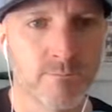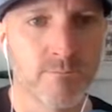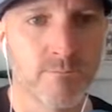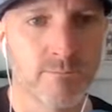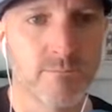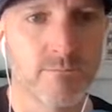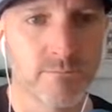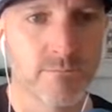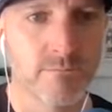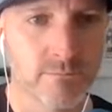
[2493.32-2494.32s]

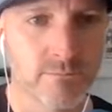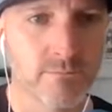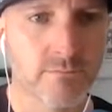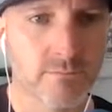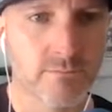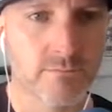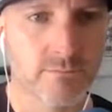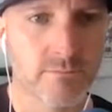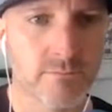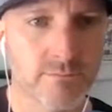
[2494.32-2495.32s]

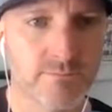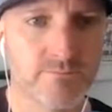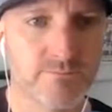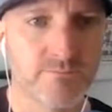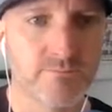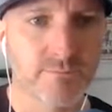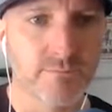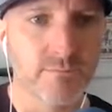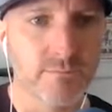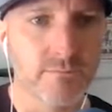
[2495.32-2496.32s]

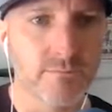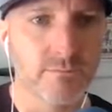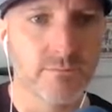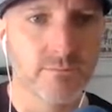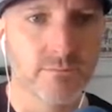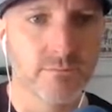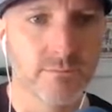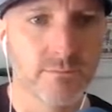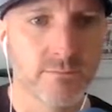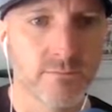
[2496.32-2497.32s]

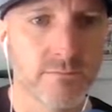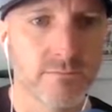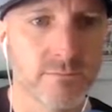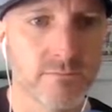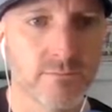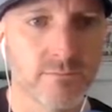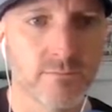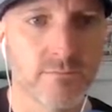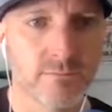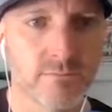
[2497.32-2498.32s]

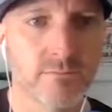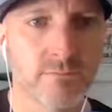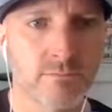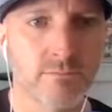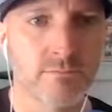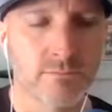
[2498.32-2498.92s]
[no speech]